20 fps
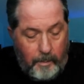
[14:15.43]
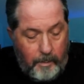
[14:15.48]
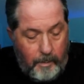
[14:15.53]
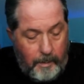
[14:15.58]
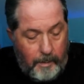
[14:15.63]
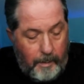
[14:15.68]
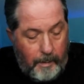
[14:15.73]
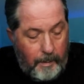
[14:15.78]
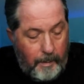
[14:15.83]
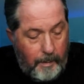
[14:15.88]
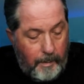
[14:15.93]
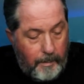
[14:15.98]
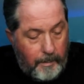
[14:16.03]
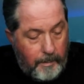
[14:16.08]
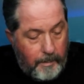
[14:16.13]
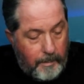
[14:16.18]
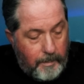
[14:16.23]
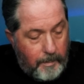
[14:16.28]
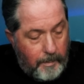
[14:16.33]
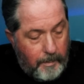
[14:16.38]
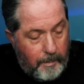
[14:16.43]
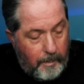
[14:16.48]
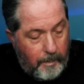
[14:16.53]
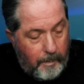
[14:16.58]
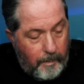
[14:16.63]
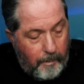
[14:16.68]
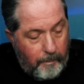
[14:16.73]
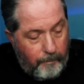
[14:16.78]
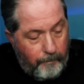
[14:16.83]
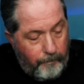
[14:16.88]
I got this.
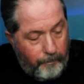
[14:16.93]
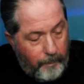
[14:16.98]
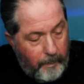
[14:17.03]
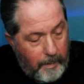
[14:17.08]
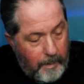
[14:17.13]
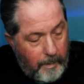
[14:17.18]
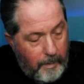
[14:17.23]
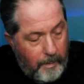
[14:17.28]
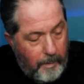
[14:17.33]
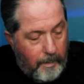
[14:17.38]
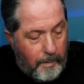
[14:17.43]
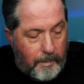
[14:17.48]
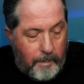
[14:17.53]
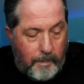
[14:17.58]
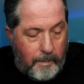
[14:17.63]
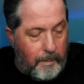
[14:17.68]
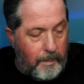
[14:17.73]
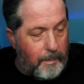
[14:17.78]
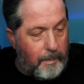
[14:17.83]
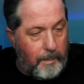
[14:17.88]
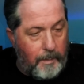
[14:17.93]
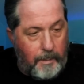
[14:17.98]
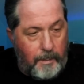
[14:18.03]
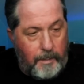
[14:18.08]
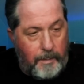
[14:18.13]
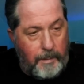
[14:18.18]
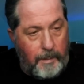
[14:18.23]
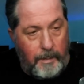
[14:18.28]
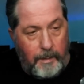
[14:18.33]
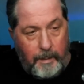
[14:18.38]
This is just a
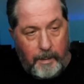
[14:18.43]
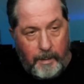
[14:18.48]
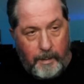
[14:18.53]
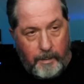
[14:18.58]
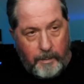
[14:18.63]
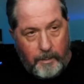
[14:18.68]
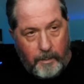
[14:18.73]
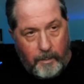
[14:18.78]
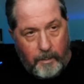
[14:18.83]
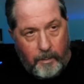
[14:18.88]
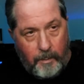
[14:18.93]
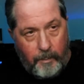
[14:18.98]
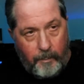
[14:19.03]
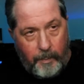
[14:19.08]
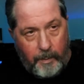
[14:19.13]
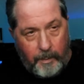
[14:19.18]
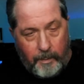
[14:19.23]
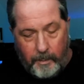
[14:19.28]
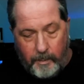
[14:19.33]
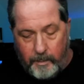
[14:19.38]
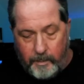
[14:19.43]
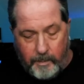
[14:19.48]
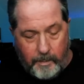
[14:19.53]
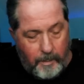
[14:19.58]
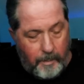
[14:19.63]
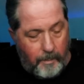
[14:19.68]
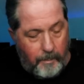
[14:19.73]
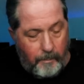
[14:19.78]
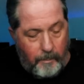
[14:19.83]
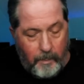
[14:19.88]
decanter because
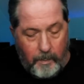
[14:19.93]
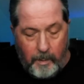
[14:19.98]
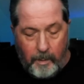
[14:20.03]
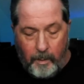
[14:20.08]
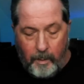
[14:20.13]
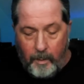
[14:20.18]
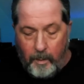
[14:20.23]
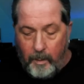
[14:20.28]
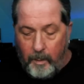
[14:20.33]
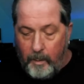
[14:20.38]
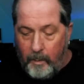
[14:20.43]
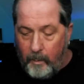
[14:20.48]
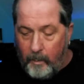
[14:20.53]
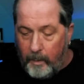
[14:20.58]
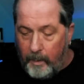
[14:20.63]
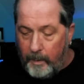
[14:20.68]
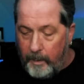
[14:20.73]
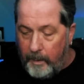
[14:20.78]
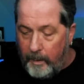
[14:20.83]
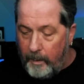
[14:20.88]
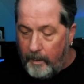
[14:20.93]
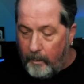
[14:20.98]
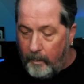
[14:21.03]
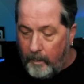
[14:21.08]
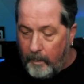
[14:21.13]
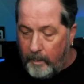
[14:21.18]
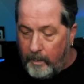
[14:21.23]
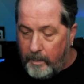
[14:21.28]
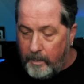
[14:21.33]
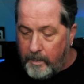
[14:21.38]
what I got
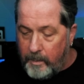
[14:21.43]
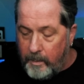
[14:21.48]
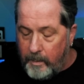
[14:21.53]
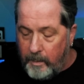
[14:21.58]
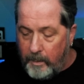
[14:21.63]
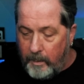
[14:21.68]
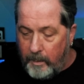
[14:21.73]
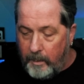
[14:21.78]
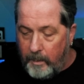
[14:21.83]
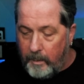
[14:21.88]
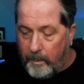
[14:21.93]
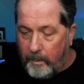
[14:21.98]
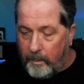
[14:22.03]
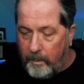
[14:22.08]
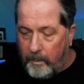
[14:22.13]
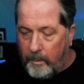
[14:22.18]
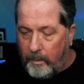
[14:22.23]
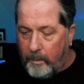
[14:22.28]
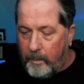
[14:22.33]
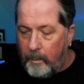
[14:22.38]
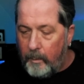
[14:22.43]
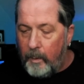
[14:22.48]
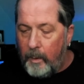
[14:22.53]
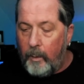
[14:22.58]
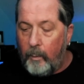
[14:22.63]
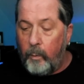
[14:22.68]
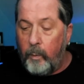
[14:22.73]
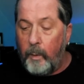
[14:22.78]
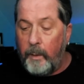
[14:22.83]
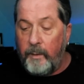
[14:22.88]
was a
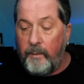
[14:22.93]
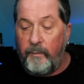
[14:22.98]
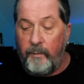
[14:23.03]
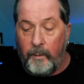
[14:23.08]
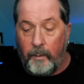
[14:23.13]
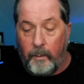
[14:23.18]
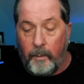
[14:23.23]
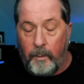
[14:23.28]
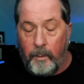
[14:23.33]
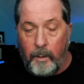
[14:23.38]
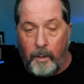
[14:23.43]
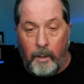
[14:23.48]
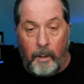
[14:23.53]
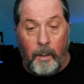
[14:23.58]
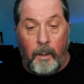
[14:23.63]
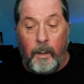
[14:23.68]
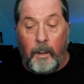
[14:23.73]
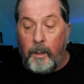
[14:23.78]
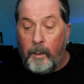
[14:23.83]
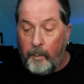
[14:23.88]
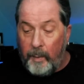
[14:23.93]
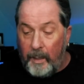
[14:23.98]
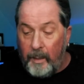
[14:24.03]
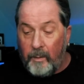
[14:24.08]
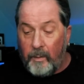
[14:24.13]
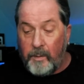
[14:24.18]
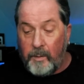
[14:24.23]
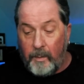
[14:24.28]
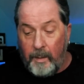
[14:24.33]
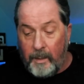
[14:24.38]
refill. The
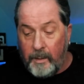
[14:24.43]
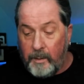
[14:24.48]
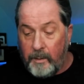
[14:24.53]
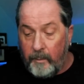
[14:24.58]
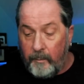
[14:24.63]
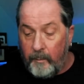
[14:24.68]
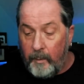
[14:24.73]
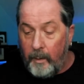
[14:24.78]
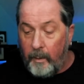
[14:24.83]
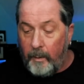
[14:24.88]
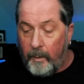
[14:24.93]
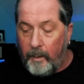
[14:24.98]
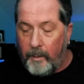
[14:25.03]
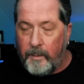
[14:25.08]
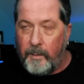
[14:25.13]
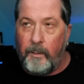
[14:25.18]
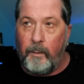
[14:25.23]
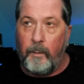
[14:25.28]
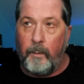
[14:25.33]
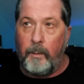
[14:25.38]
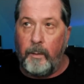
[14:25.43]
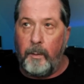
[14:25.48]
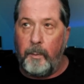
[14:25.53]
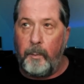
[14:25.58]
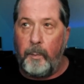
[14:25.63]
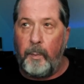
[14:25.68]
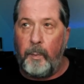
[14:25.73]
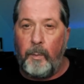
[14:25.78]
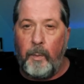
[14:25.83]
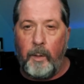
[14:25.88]
bottles are actually very nice. They're
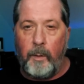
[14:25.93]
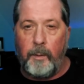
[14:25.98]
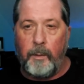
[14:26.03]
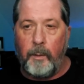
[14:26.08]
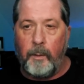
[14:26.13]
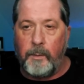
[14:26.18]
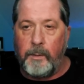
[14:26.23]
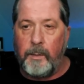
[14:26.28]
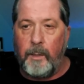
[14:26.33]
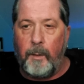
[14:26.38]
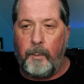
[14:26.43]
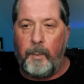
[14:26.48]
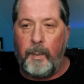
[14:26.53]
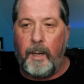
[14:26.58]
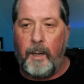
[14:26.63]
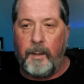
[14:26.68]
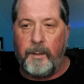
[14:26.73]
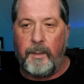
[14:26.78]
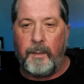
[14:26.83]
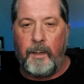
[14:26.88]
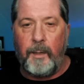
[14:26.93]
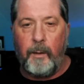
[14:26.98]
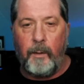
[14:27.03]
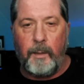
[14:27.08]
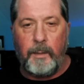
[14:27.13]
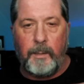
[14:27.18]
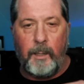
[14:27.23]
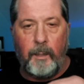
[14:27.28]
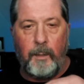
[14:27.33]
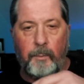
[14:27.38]
those
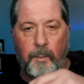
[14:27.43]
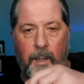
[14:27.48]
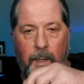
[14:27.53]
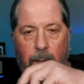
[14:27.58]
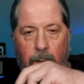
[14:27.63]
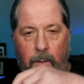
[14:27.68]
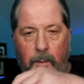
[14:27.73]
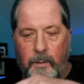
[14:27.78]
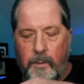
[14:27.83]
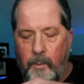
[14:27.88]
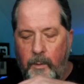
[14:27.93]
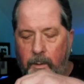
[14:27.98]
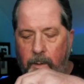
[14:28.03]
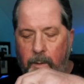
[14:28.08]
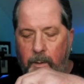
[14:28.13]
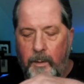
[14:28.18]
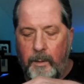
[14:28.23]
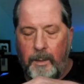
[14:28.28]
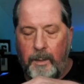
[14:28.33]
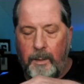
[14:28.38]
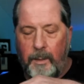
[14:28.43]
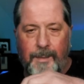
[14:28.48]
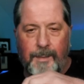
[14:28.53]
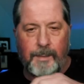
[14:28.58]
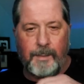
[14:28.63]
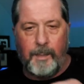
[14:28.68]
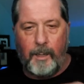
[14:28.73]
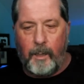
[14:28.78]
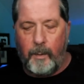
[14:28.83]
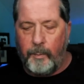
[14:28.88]
apothecary type bottles with the glass
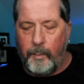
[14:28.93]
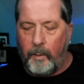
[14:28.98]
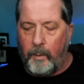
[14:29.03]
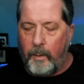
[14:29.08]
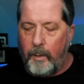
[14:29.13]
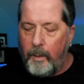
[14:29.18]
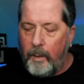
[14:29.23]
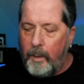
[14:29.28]
stopper.